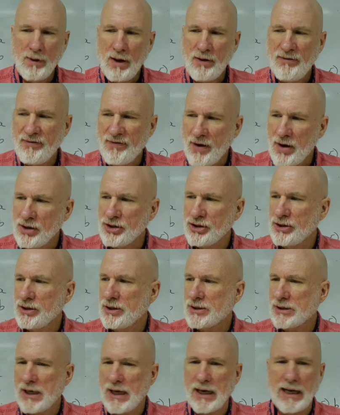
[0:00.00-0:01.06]
A function
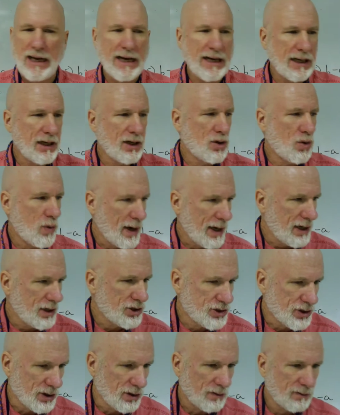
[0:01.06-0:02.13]
is kind of like an
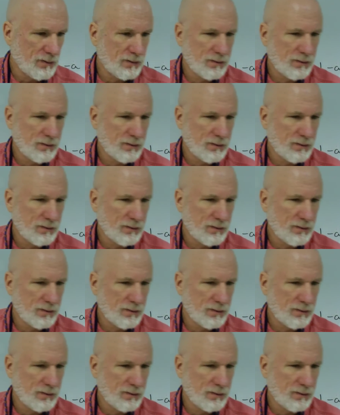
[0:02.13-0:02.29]
equation.